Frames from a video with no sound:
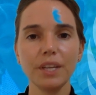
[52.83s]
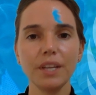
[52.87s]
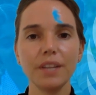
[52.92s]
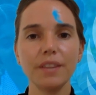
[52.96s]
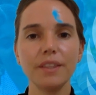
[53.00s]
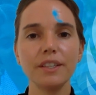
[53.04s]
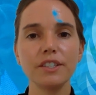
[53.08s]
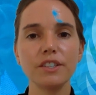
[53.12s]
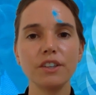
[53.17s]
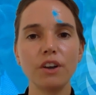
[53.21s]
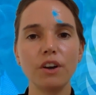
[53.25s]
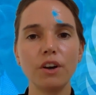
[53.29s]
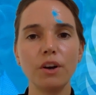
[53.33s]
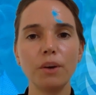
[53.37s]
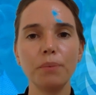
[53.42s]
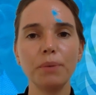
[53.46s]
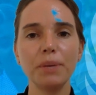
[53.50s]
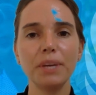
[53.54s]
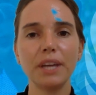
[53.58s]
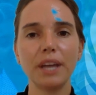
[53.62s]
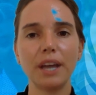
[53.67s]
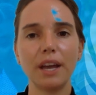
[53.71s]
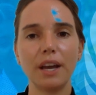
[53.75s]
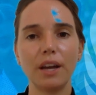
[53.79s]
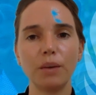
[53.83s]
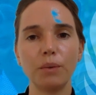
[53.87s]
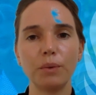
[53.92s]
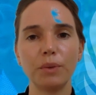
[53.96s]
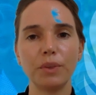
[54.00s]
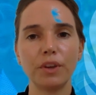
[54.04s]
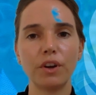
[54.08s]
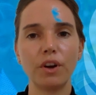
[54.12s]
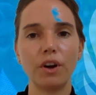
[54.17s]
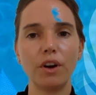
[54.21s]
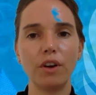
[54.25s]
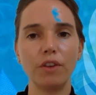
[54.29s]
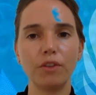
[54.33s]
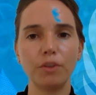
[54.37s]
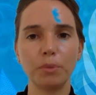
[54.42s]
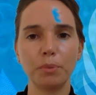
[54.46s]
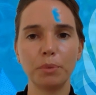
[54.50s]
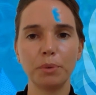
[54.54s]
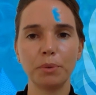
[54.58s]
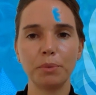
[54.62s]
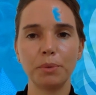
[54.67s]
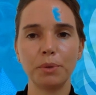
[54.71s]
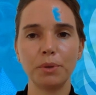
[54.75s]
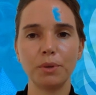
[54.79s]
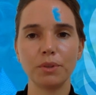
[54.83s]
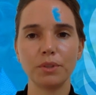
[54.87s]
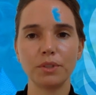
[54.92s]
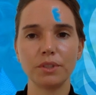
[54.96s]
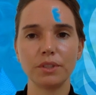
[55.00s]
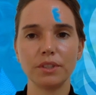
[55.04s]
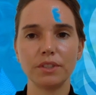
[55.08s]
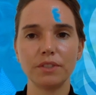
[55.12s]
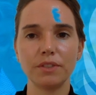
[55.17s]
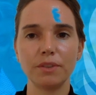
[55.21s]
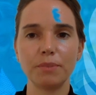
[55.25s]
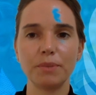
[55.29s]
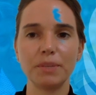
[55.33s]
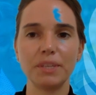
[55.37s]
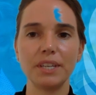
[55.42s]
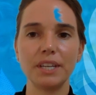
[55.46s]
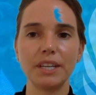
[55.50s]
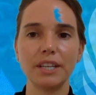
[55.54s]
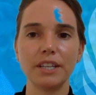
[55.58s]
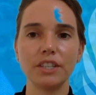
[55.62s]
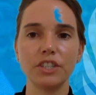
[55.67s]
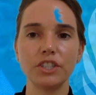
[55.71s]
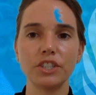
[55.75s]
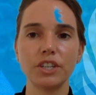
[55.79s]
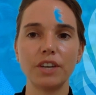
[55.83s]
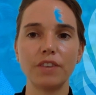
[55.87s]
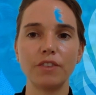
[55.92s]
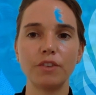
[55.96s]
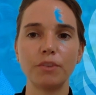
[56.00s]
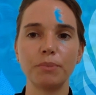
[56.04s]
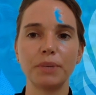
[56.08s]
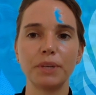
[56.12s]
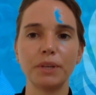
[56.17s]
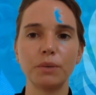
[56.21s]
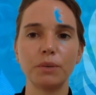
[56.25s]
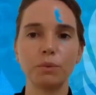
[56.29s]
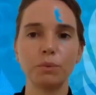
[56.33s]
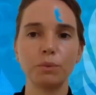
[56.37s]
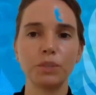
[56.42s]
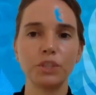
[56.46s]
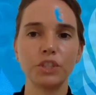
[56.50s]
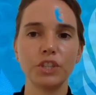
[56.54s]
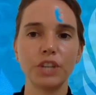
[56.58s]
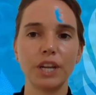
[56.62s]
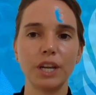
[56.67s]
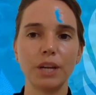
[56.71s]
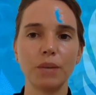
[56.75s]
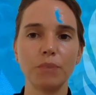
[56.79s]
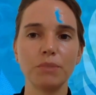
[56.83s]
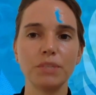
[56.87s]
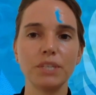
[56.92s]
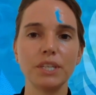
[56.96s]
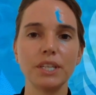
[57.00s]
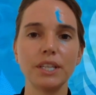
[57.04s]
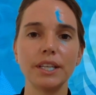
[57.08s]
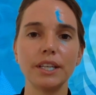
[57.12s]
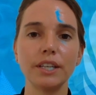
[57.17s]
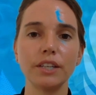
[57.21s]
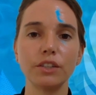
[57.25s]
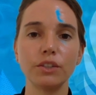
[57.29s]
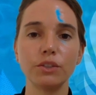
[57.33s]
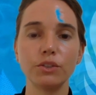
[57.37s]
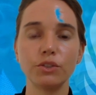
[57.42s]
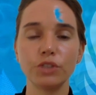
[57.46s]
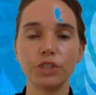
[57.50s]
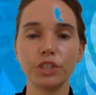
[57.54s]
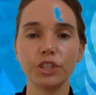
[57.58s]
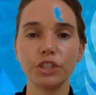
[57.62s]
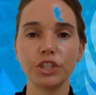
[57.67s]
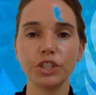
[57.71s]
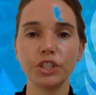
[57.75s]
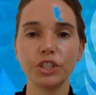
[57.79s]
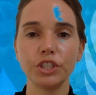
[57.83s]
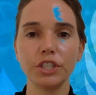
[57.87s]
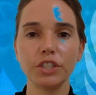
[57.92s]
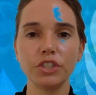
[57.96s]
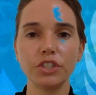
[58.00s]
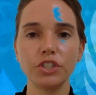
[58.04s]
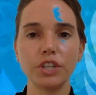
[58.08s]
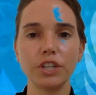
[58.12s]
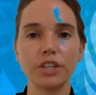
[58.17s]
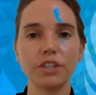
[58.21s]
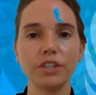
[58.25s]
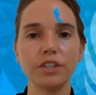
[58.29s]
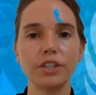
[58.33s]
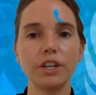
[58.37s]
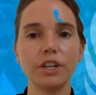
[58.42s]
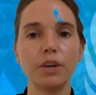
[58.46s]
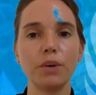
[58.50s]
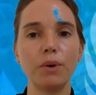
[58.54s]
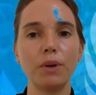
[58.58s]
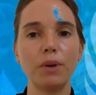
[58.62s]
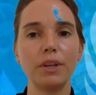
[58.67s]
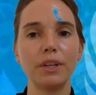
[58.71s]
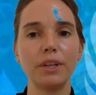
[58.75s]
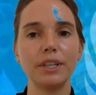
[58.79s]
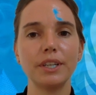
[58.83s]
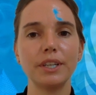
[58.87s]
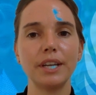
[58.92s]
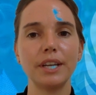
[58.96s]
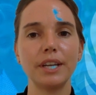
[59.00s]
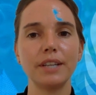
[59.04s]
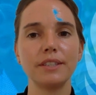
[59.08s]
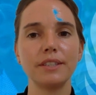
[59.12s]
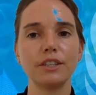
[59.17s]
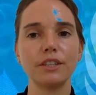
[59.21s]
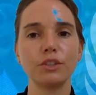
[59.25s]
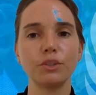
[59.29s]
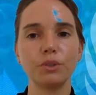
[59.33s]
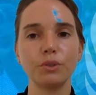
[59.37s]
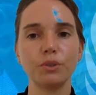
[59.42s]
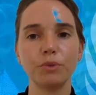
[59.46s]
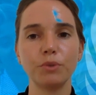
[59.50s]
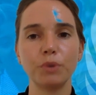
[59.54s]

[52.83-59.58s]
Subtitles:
This all began with a call for proposals from the Danish government, which aimed to link nutrition, gender equality, and sexual and